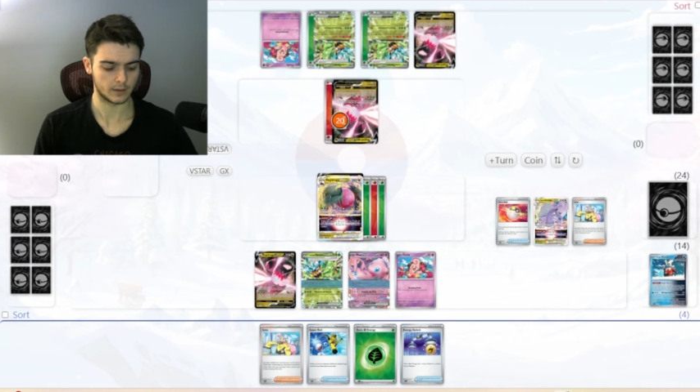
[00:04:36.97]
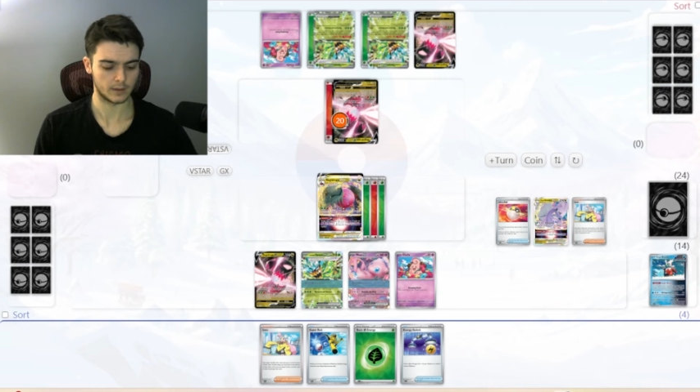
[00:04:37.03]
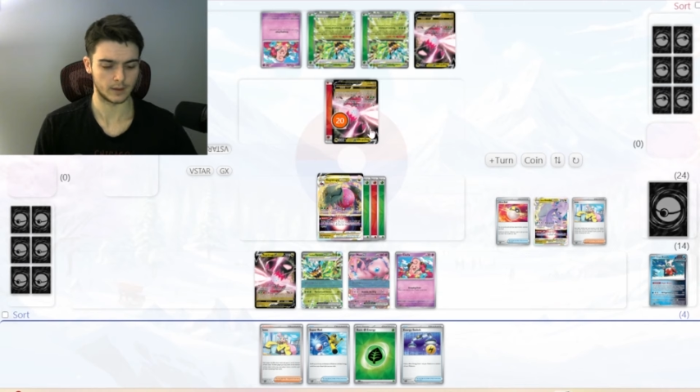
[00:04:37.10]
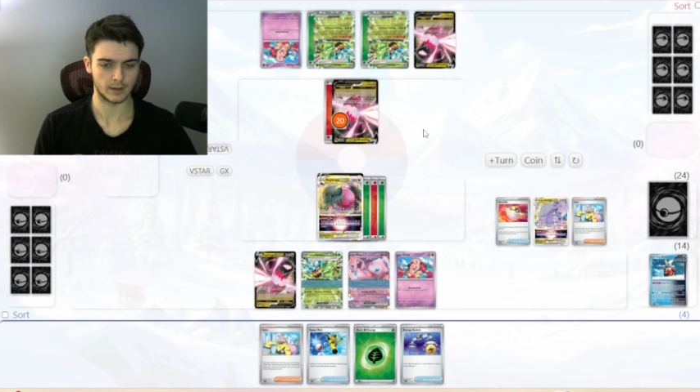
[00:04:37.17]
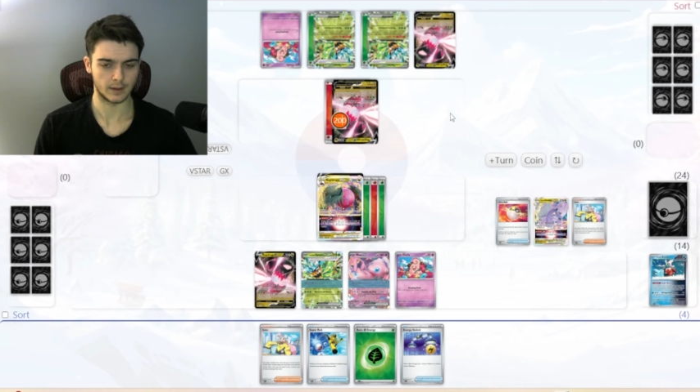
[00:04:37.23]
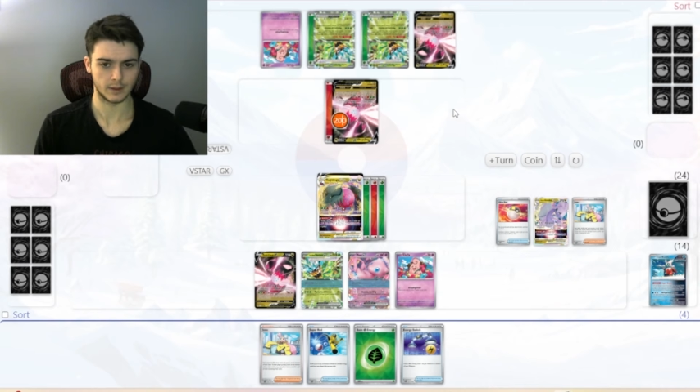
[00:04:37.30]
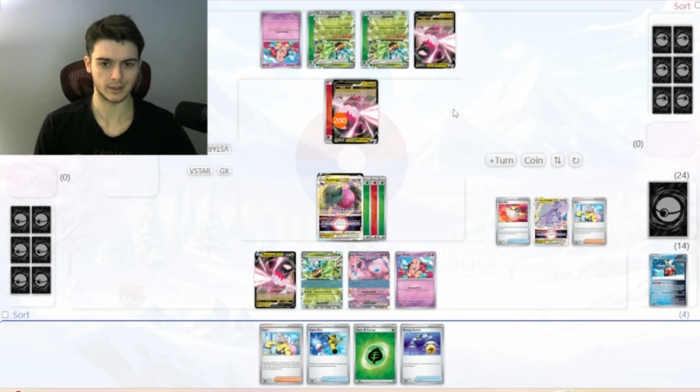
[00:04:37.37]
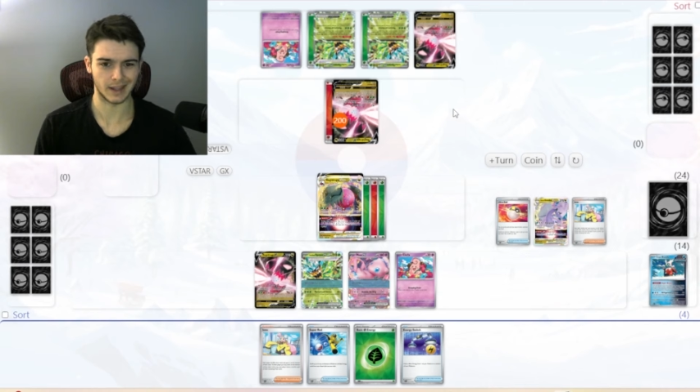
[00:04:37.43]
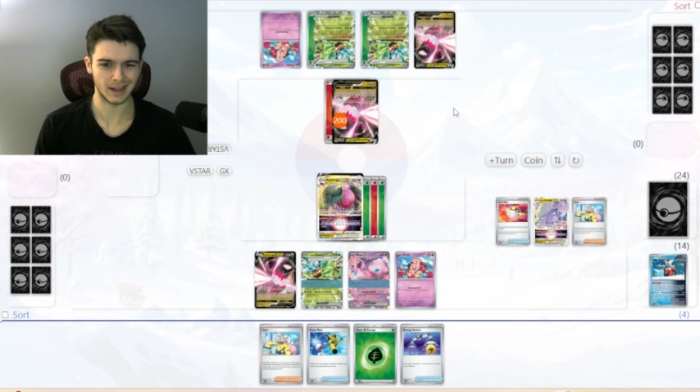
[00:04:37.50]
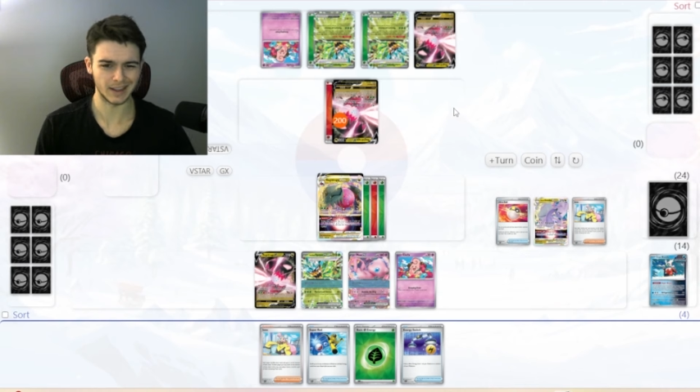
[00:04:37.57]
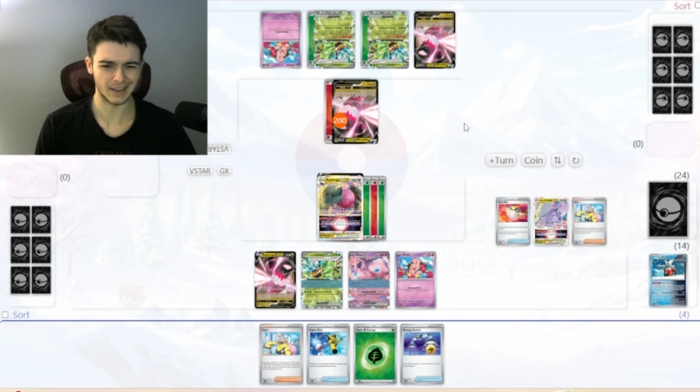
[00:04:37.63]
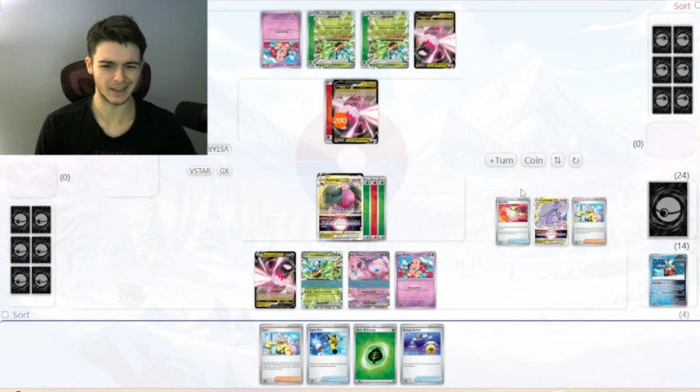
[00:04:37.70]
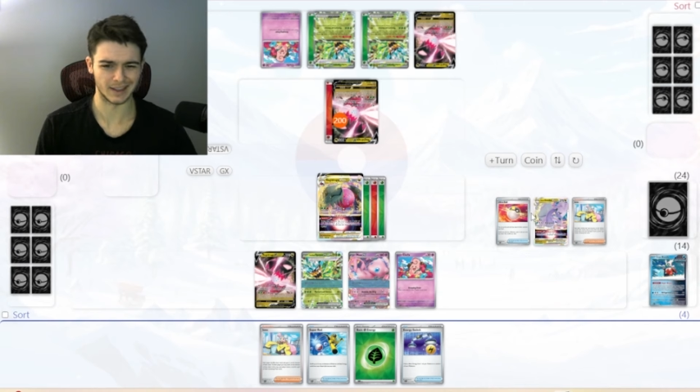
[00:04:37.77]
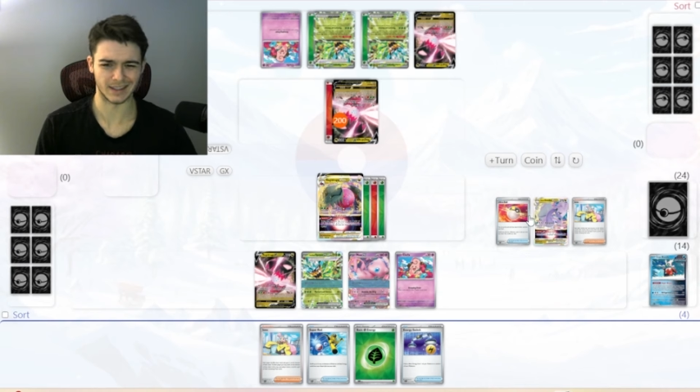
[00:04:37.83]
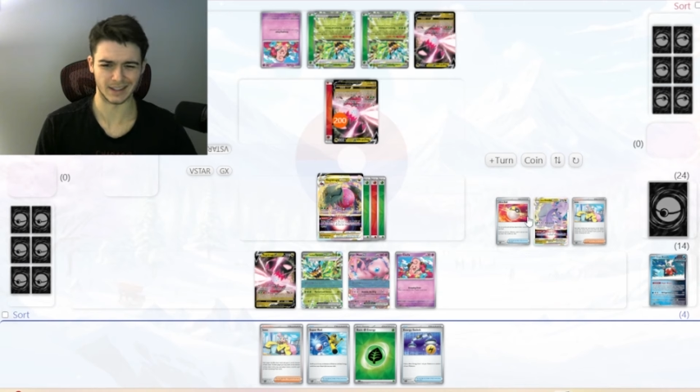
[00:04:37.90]
There's a lot of
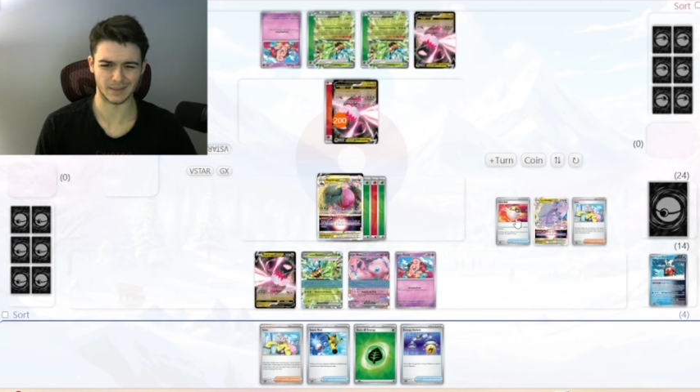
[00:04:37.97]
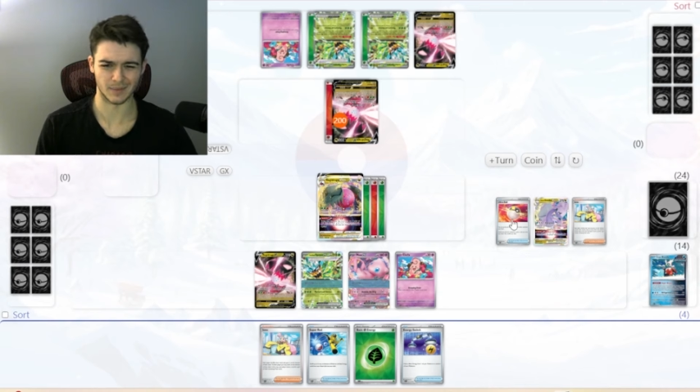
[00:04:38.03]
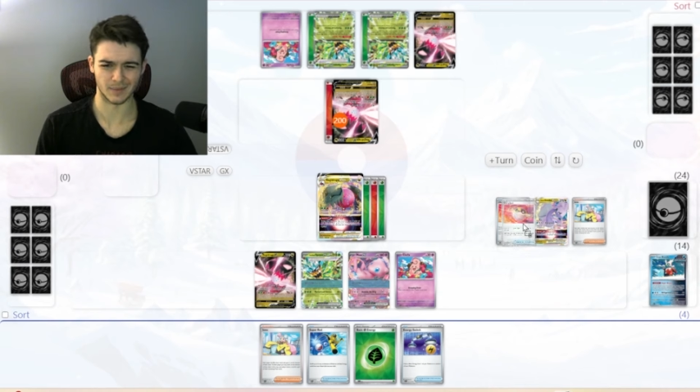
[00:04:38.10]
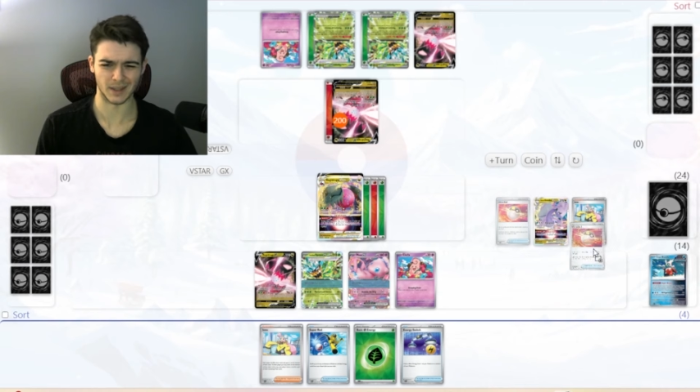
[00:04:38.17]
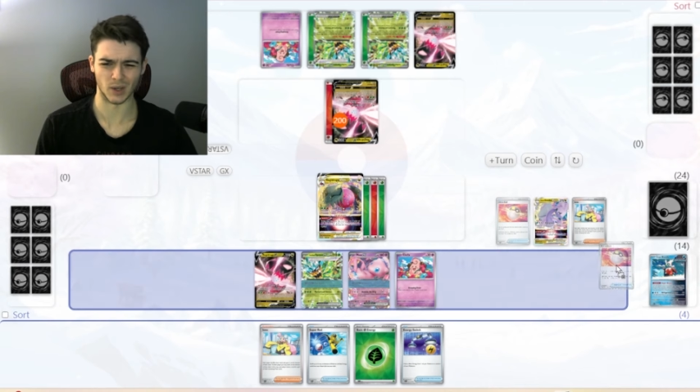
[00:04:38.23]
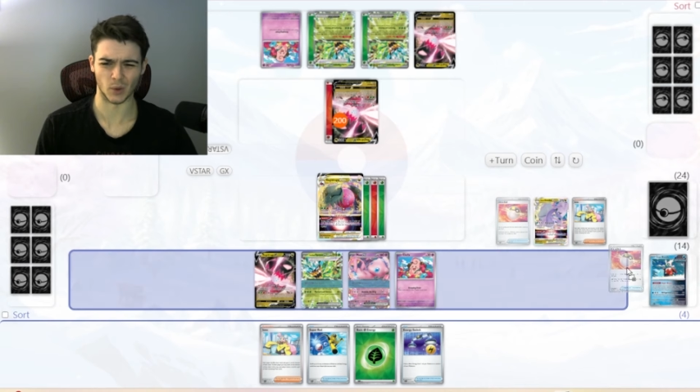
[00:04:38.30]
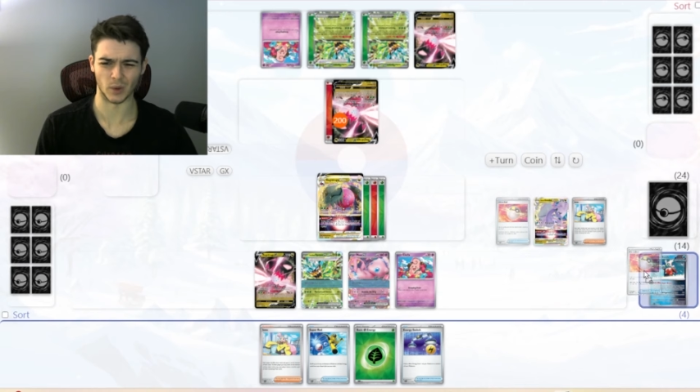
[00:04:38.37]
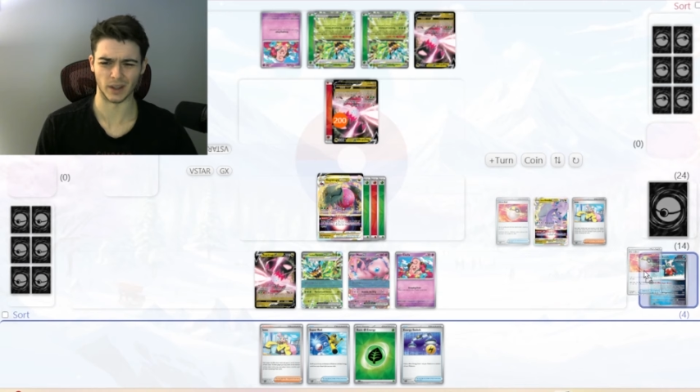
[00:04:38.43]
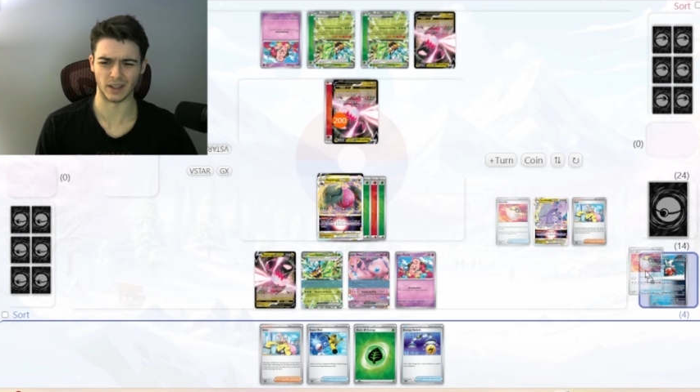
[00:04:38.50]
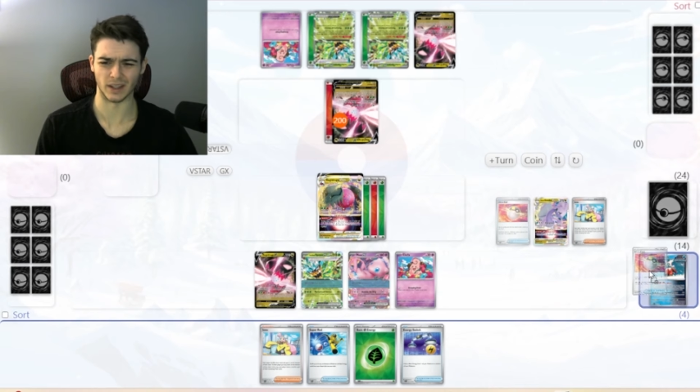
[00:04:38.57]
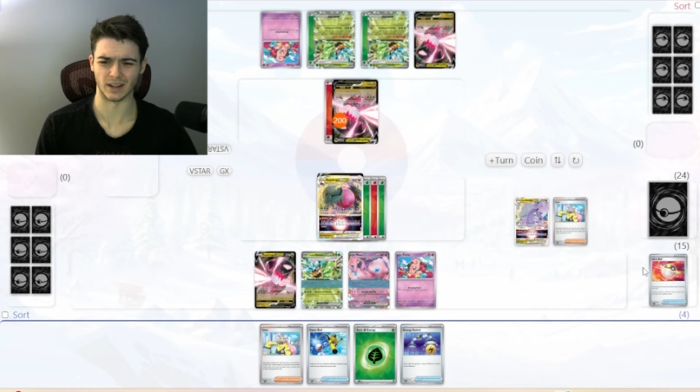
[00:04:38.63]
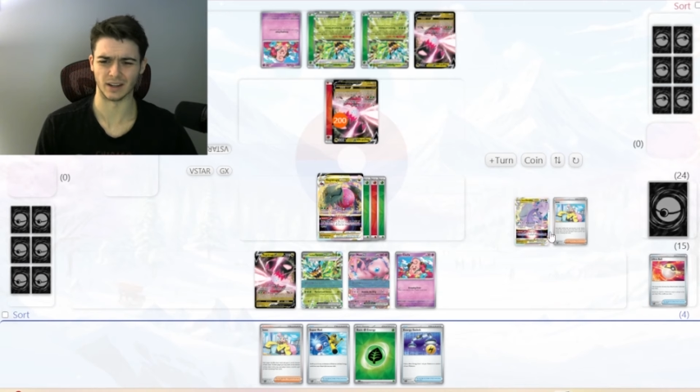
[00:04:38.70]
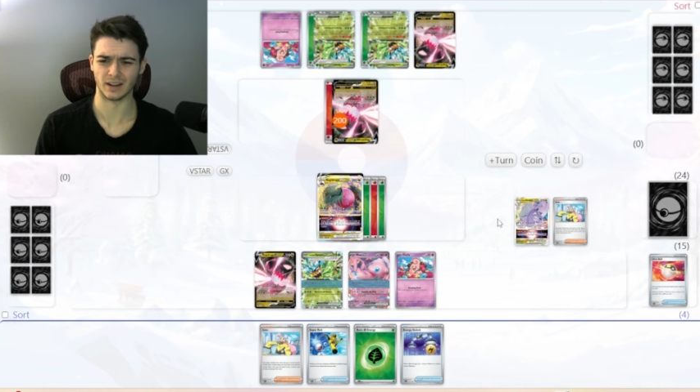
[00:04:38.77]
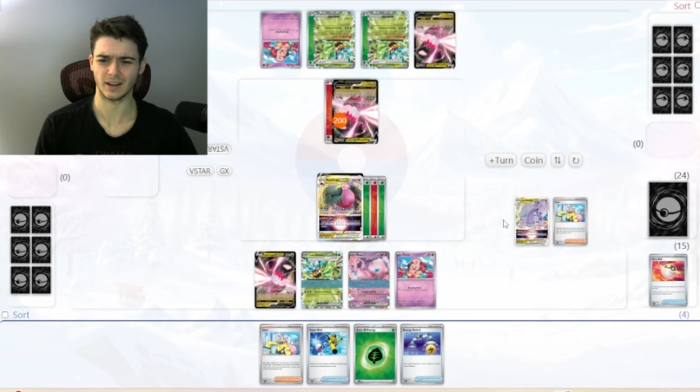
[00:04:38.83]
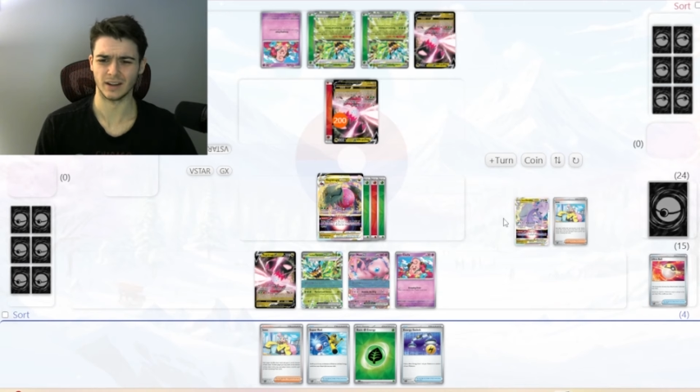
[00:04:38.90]
things that can be annoying here.